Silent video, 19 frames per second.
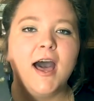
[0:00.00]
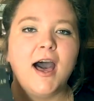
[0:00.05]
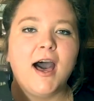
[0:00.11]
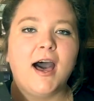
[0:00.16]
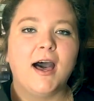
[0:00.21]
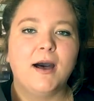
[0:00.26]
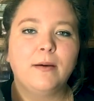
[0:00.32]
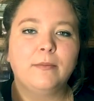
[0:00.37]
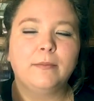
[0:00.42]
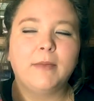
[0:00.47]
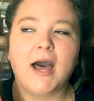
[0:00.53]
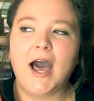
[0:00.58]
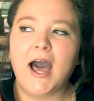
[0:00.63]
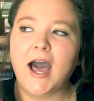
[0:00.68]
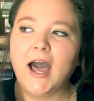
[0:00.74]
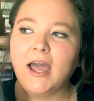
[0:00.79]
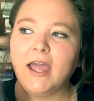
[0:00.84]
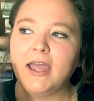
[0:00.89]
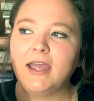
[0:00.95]

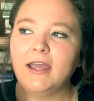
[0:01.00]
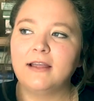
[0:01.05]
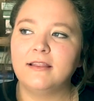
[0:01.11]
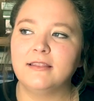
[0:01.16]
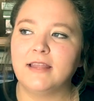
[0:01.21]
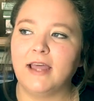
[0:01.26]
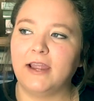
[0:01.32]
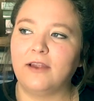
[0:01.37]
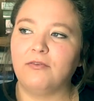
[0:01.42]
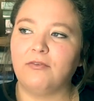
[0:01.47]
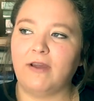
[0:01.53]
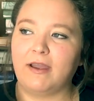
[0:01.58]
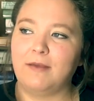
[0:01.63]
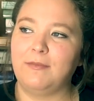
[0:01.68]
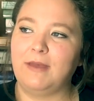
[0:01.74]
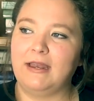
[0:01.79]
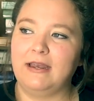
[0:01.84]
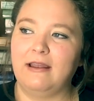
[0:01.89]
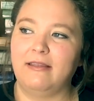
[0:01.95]
I like
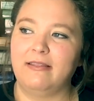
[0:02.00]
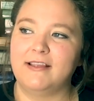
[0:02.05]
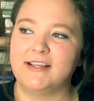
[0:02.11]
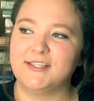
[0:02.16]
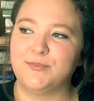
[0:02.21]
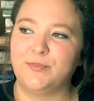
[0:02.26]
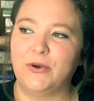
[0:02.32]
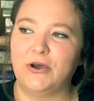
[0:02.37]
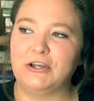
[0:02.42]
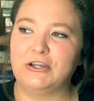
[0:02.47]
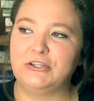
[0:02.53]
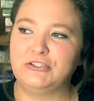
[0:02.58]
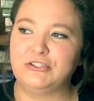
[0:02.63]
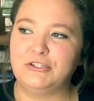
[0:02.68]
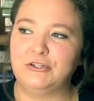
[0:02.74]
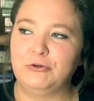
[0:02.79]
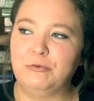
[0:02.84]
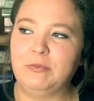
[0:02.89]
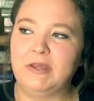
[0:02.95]
recommending this book
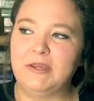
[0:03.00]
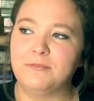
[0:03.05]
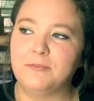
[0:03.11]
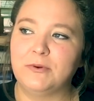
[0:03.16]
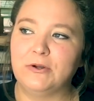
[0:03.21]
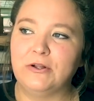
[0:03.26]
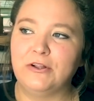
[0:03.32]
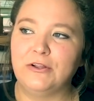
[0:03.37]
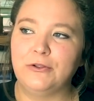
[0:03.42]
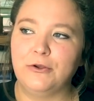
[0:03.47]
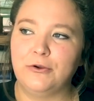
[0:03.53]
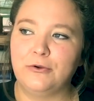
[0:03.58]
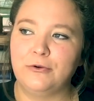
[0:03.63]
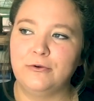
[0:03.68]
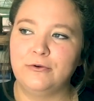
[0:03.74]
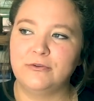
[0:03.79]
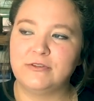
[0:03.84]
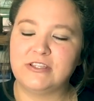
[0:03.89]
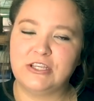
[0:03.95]
to people
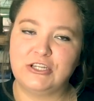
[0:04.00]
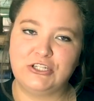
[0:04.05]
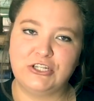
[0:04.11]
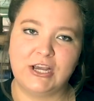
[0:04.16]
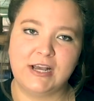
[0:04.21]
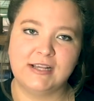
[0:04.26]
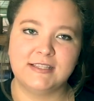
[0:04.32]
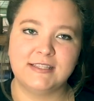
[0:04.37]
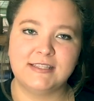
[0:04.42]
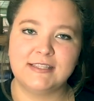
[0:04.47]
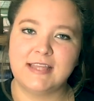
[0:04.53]
who suggest